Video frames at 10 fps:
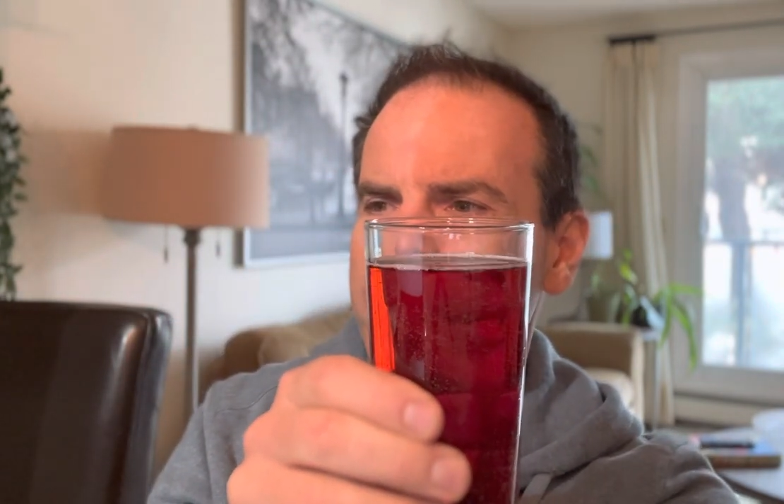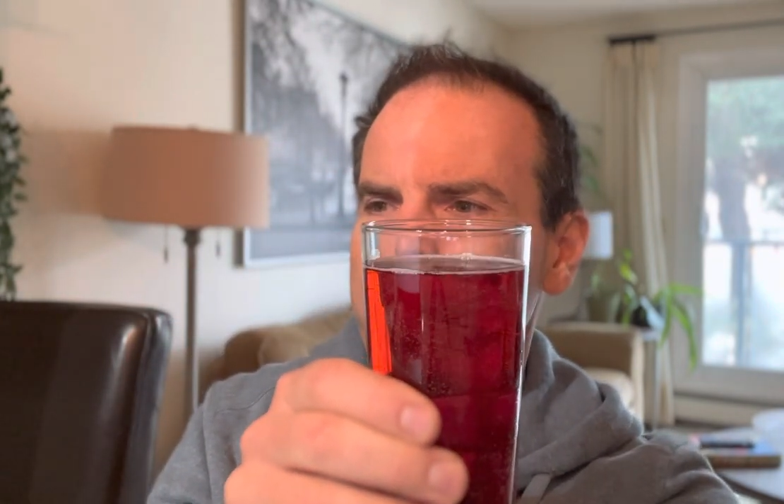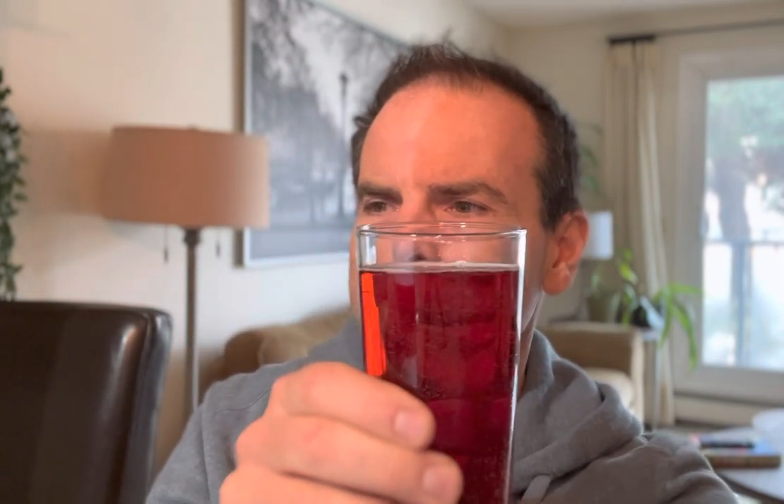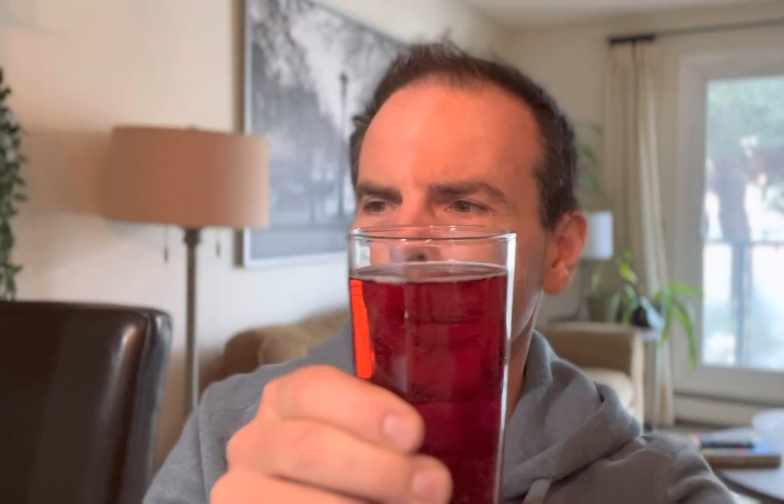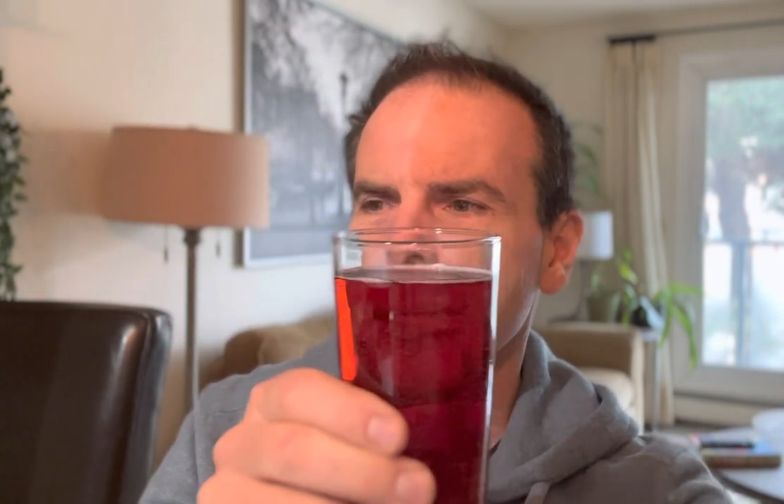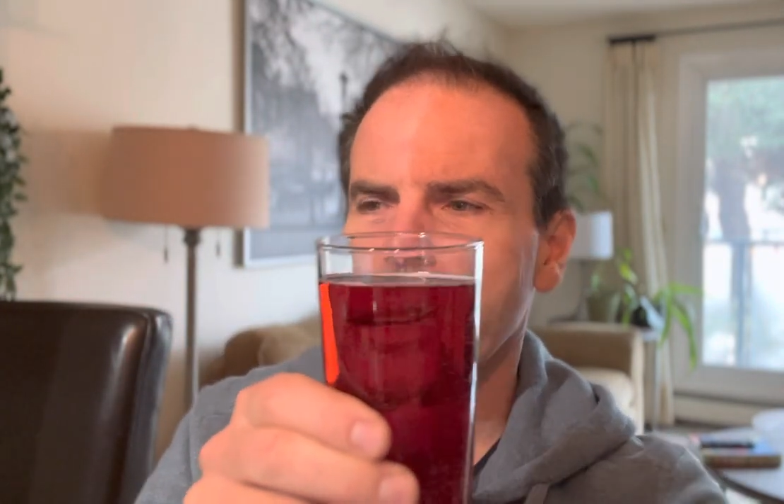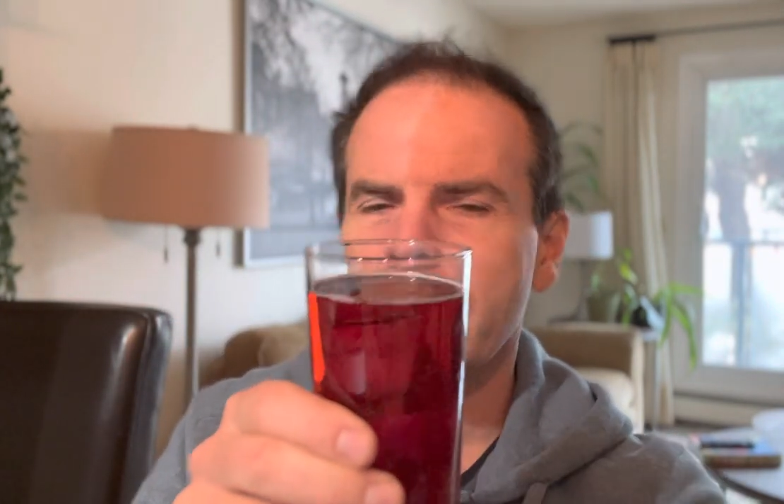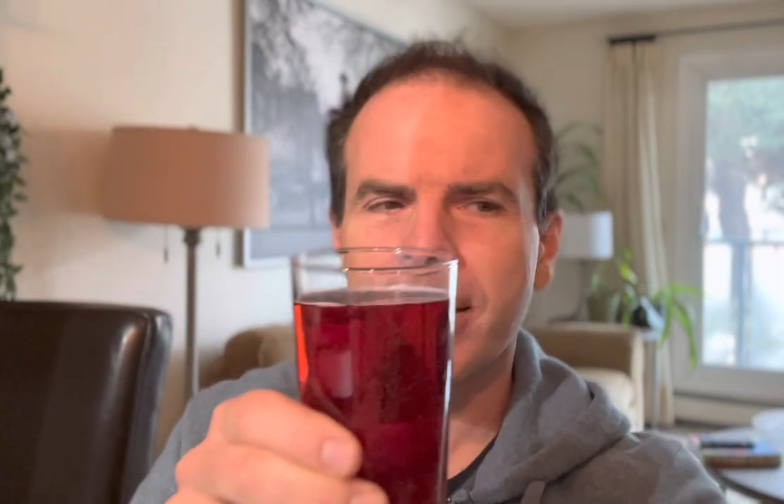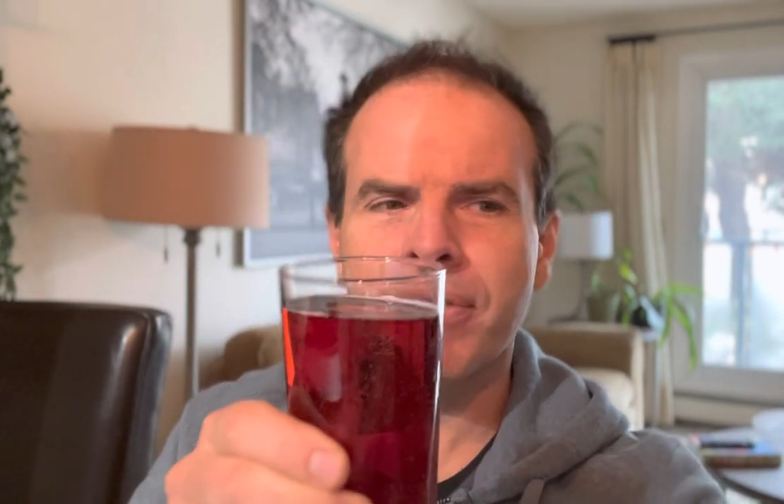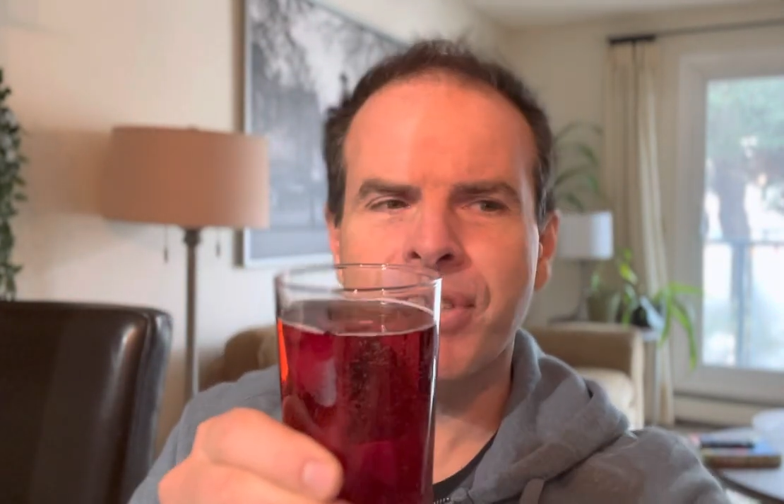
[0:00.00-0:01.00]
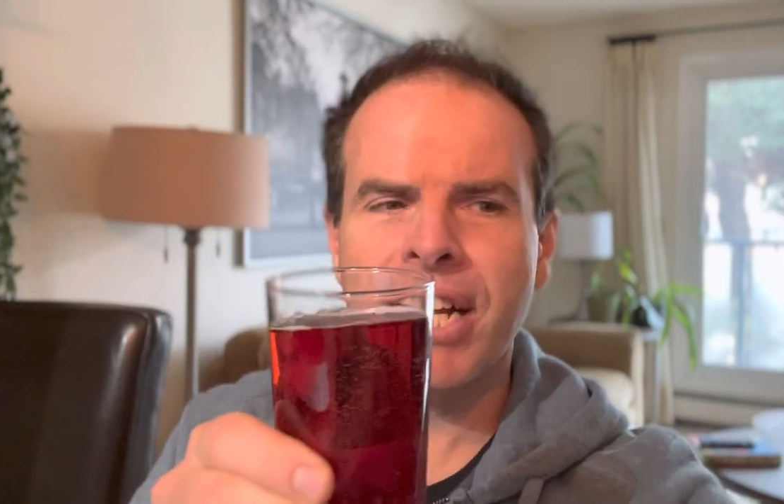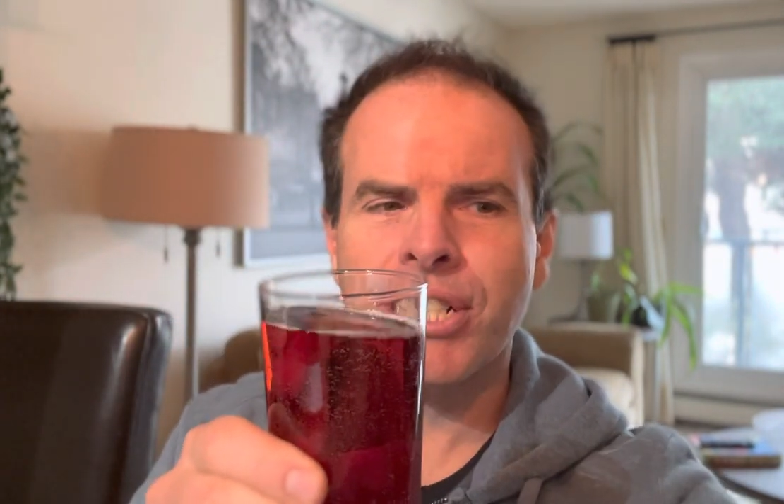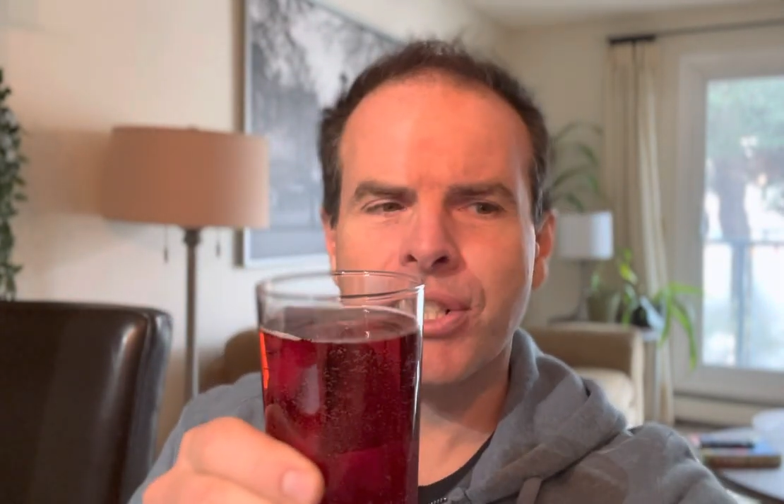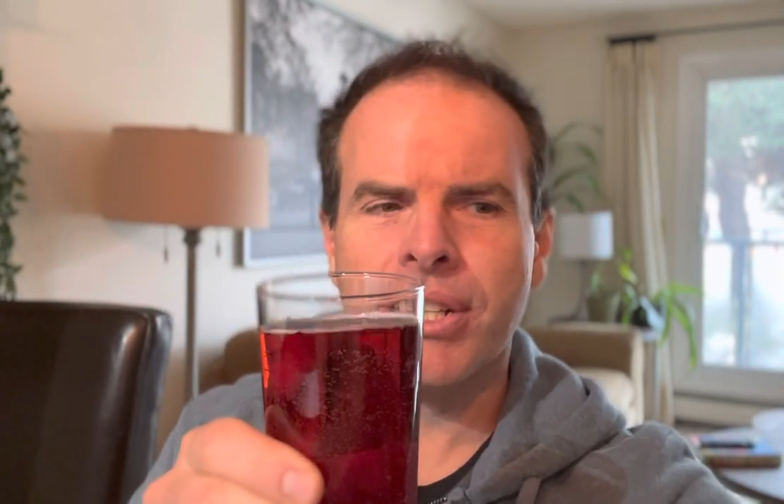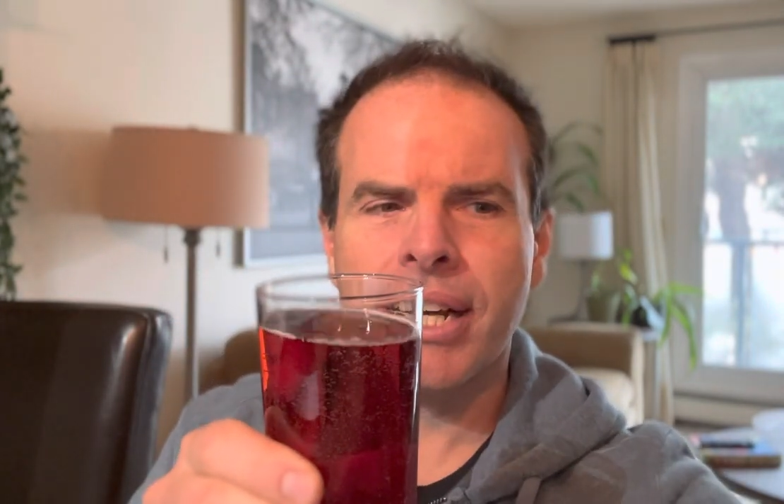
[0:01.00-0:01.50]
but they've changed.